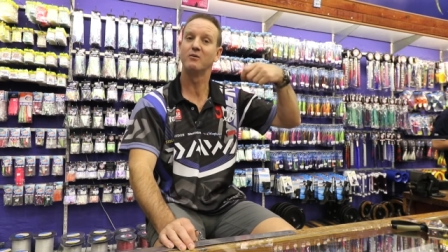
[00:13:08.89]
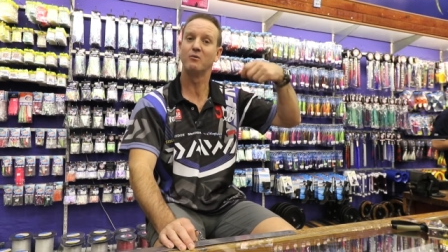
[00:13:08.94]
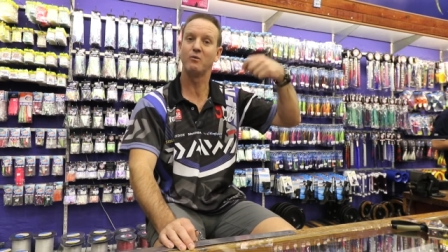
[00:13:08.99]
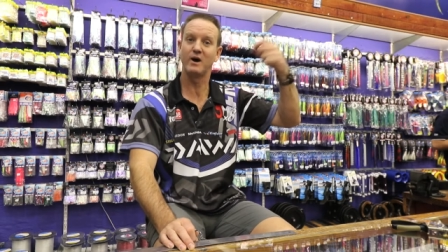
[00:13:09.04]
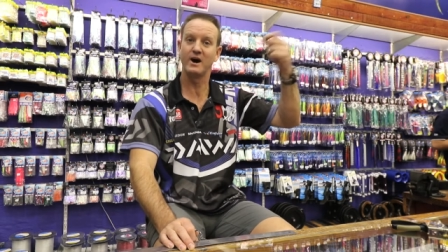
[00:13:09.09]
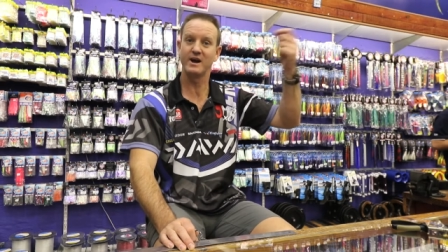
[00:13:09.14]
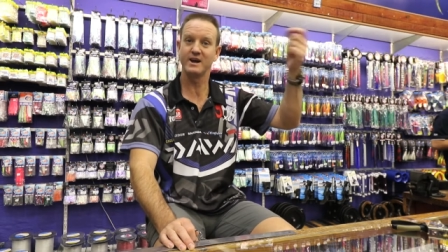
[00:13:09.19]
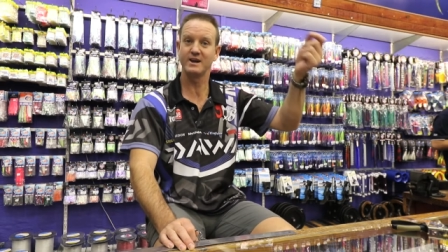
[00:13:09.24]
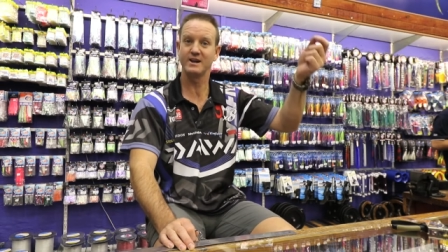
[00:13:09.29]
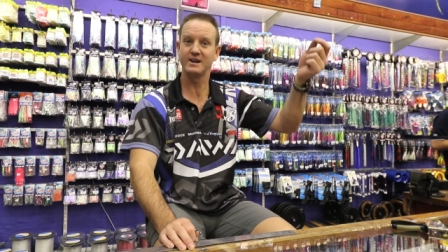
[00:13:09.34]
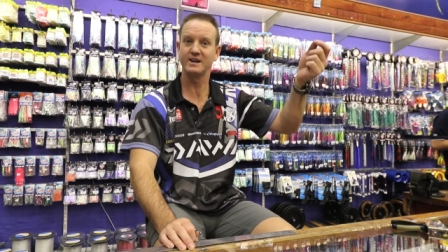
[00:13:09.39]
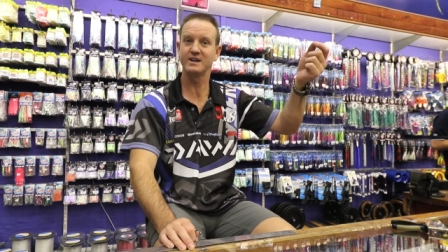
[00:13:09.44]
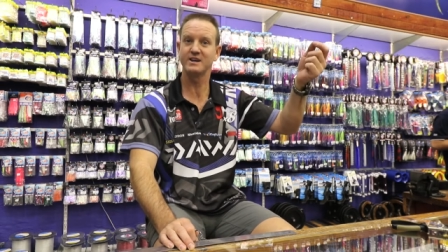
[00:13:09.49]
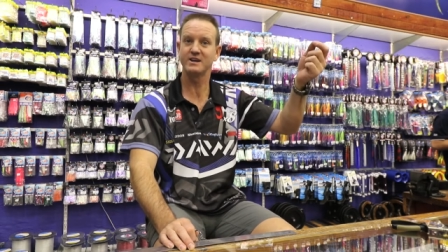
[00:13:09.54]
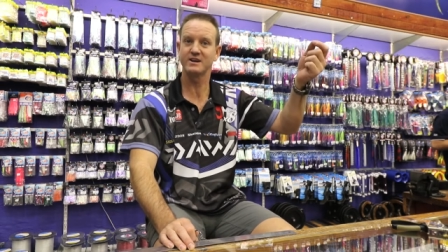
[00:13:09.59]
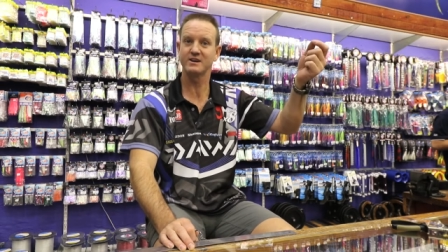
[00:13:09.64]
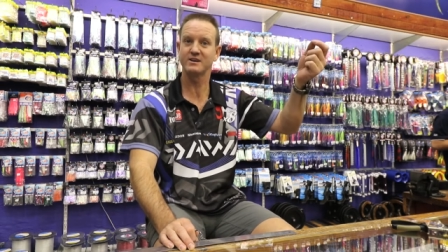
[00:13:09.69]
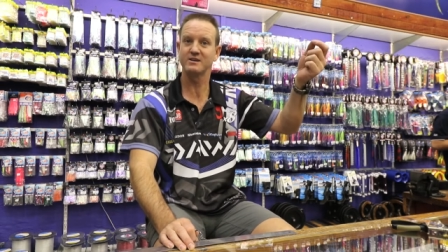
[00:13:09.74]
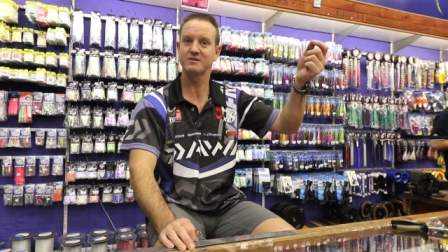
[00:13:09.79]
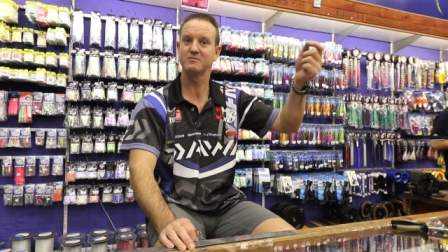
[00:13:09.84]
wire
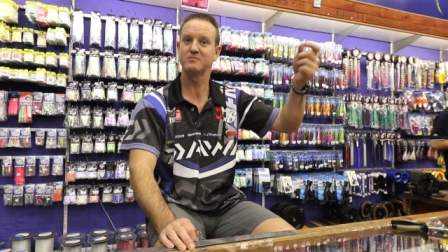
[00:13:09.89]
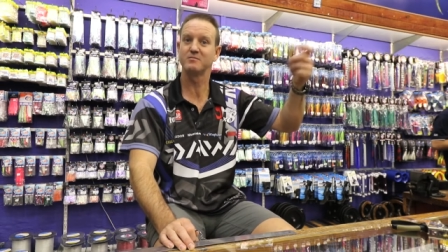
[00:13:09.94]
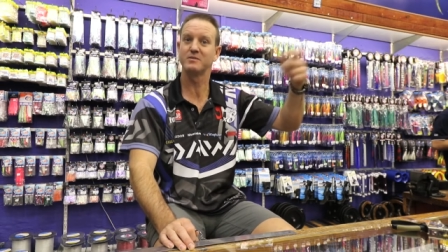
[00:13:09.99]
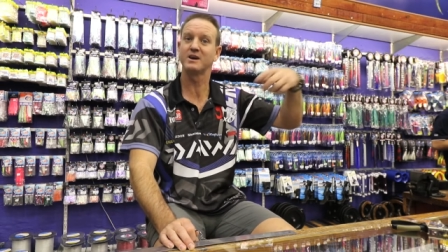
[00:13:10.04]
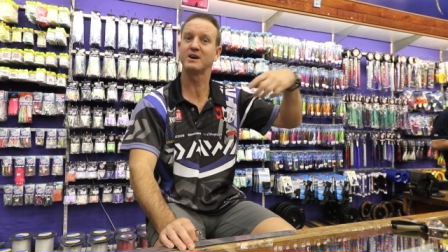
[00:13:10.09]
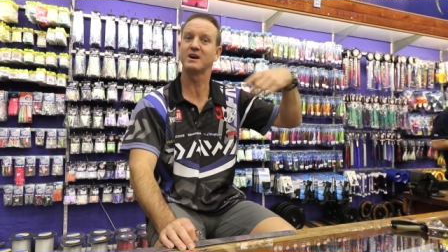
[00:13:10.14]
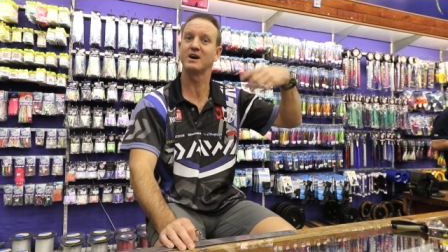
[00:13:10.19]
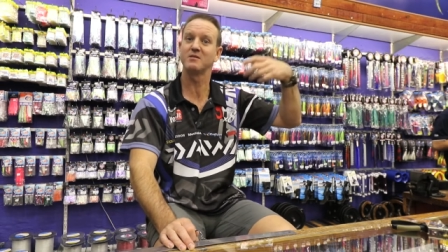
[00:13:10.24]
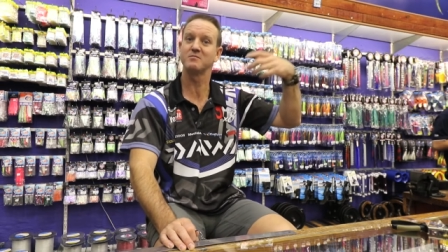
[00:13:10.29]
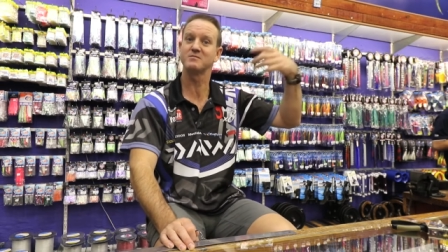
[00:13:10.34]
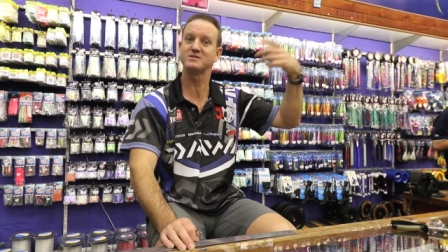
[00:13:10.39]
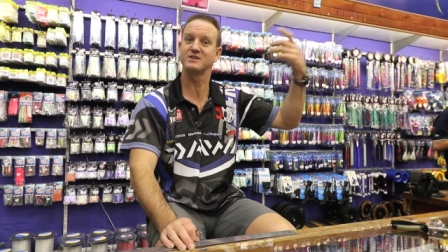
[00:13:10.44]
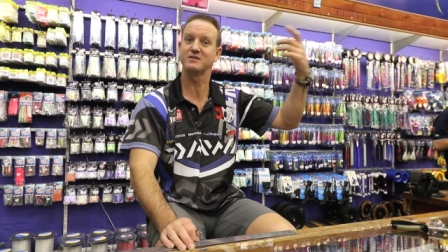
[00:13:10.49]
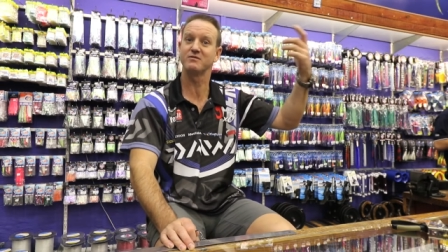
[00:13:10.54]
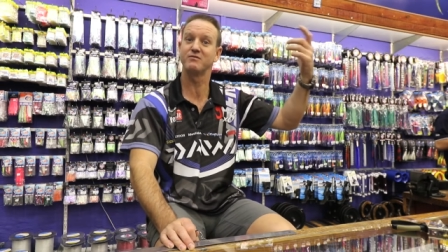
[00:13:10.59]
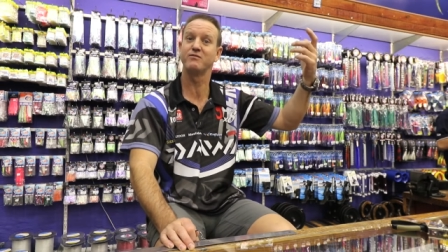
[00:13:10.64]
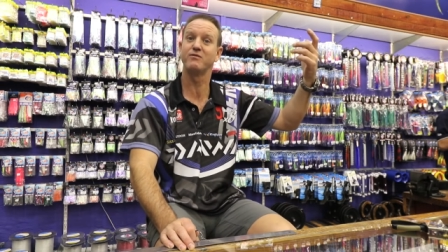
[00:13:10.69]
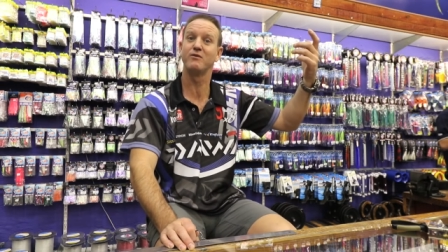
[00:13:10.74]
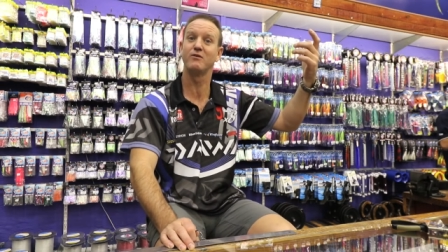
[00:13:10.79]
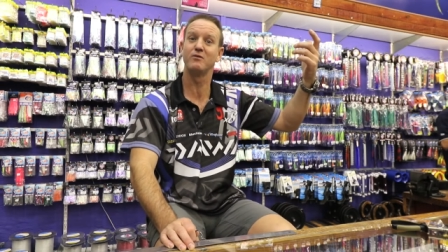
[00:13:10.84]
leader becomes a
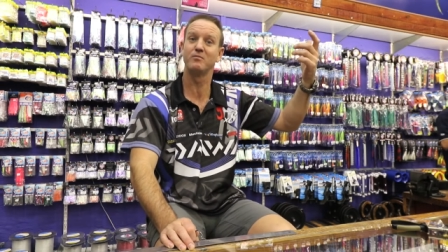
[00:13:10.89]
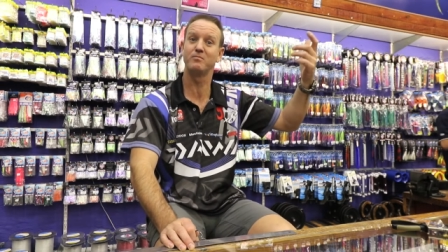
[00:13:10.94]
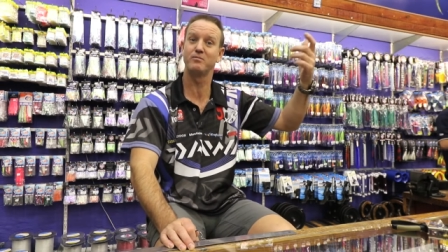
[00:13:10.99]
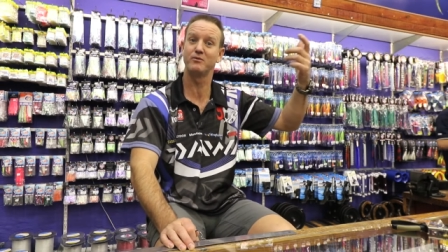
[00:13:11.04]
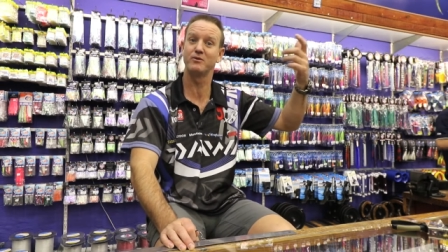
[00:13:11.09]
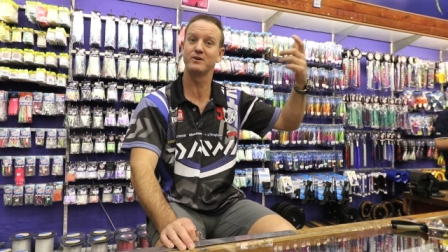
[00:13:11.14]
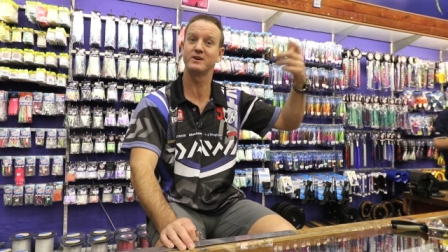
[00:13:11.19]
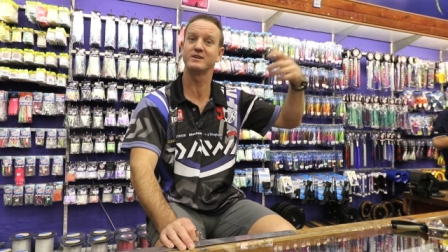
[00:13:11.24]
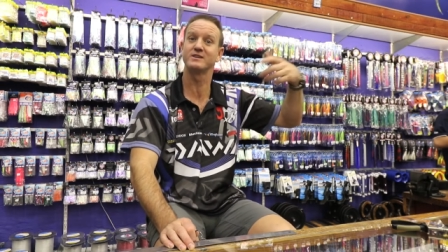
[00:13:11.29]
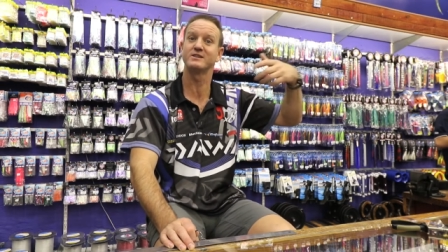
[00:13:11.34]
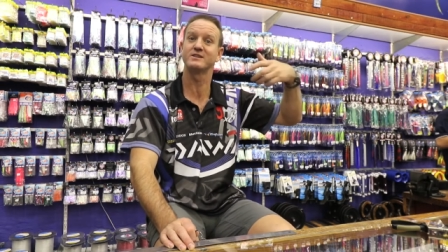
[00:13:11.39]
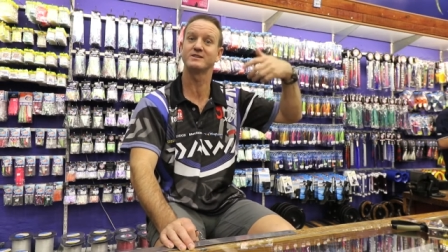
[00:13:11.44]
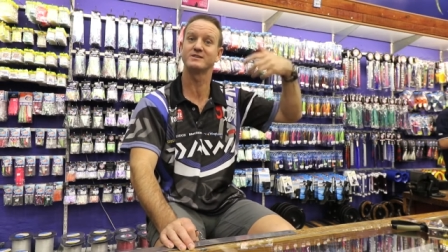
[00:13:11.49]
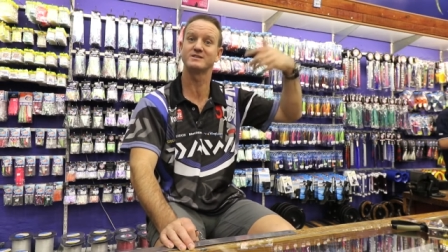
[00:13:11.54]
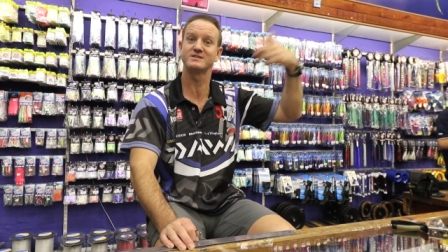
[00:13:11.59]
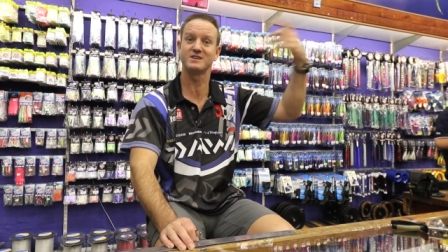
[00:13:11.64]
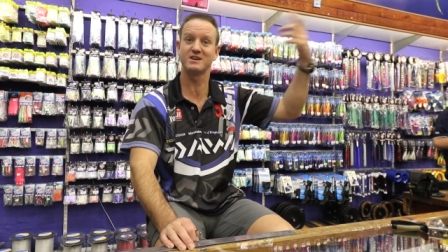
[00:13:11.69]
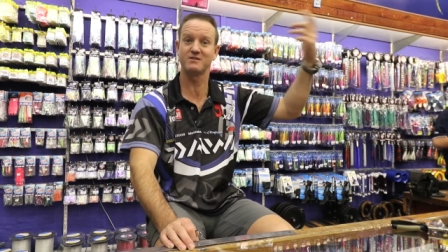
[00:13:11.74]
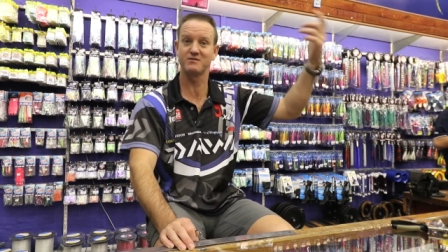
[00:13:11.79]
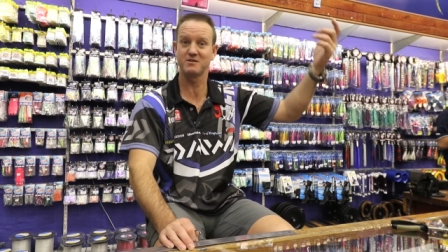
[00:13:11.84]

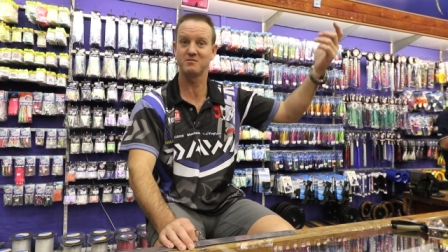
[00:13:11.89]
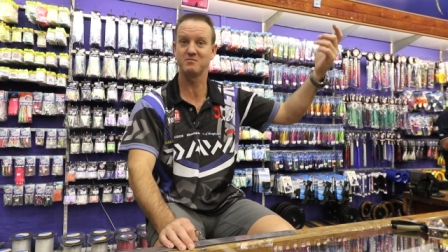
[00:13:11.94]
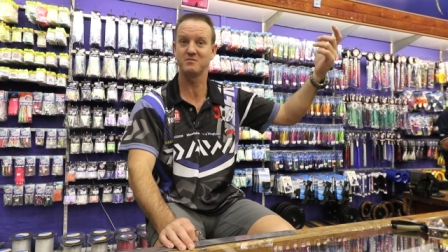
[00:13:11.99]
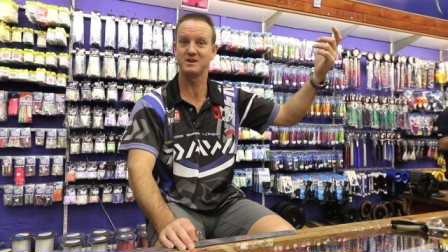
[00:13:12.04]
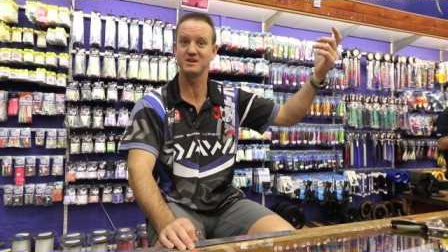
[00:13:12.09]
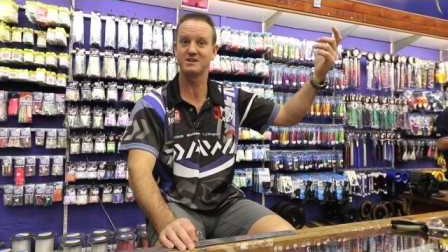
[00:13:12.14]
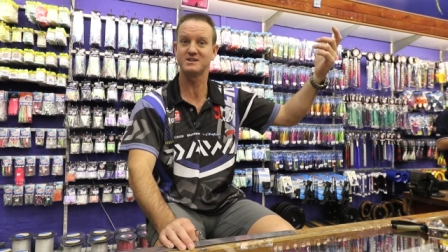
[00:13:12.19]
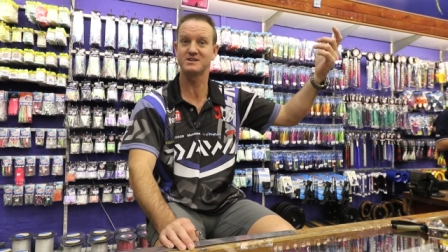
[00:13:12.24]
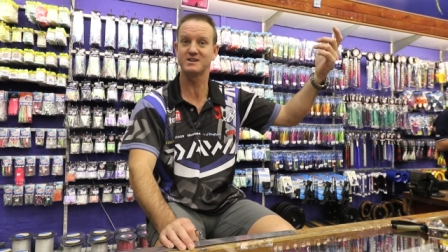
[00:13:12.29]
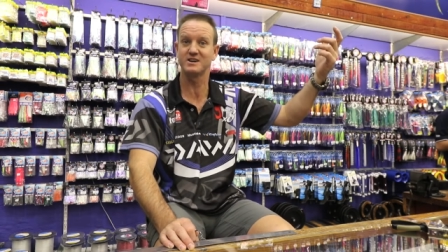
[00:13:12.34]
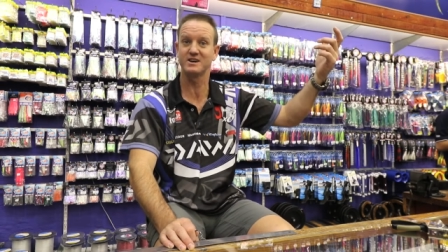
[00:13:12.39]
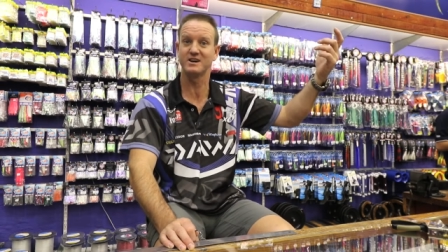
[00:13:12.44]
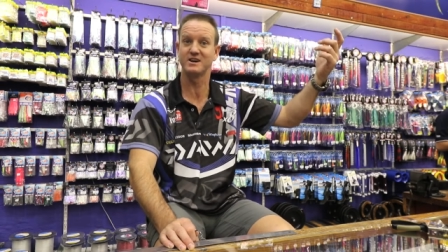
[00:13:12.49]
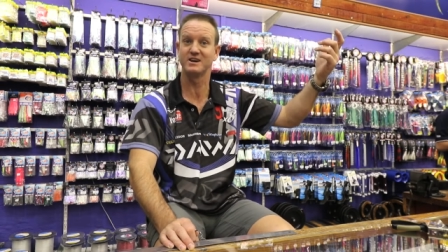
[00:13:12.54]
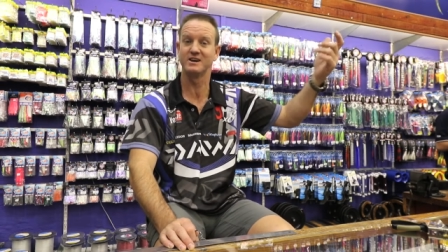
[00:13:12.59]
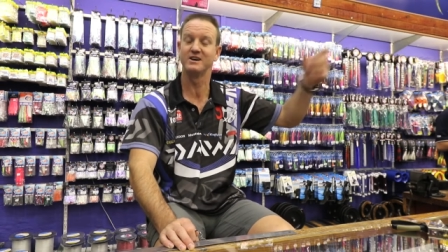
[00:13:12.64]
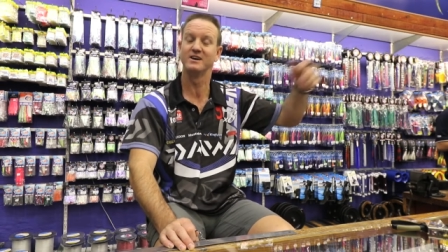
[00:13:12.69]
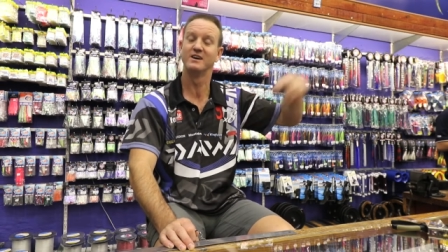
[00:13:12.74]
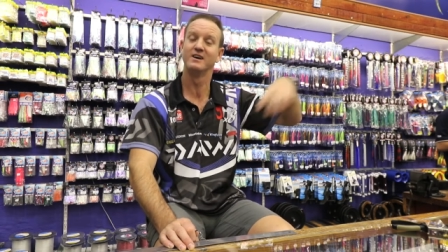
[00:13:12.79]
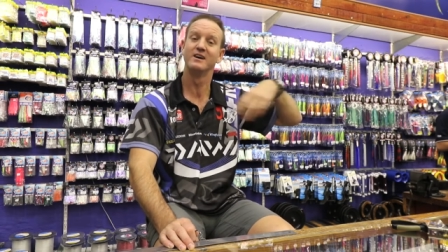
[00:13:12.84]
4.7
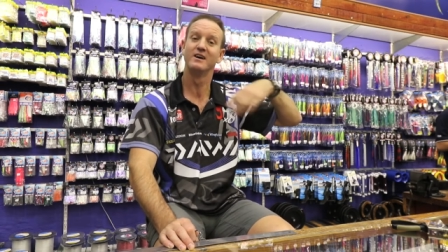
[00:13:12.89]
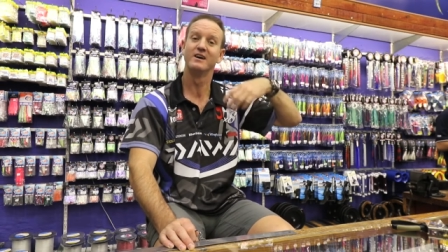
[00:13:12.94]
meter